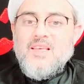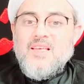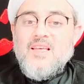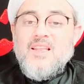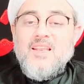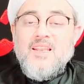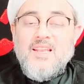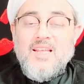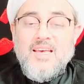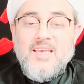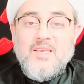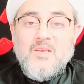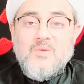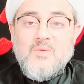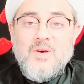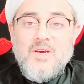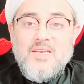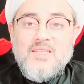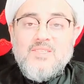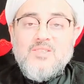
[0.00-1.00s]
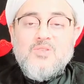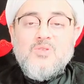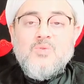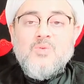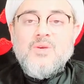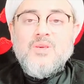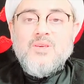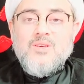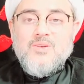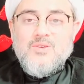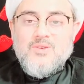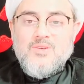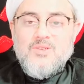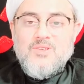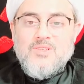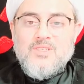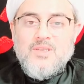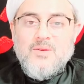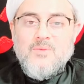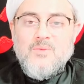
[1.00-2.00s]
Likewise, doing
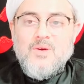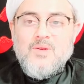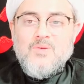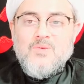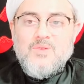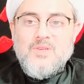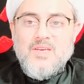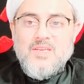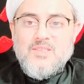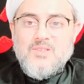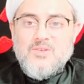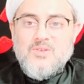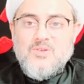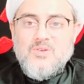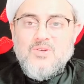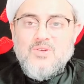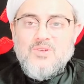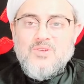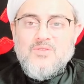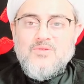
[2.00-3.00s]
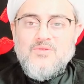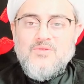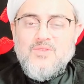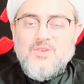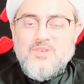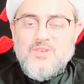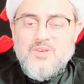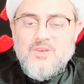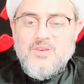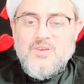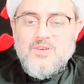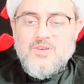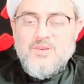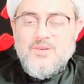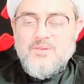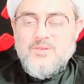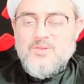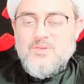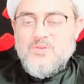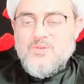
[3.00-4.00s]
good, someone who does good
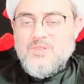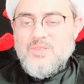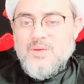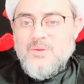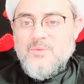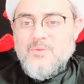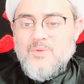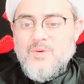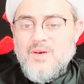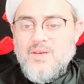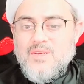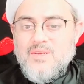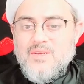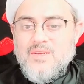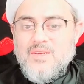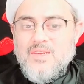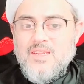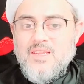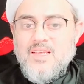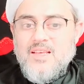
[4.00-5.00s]
for, to someone,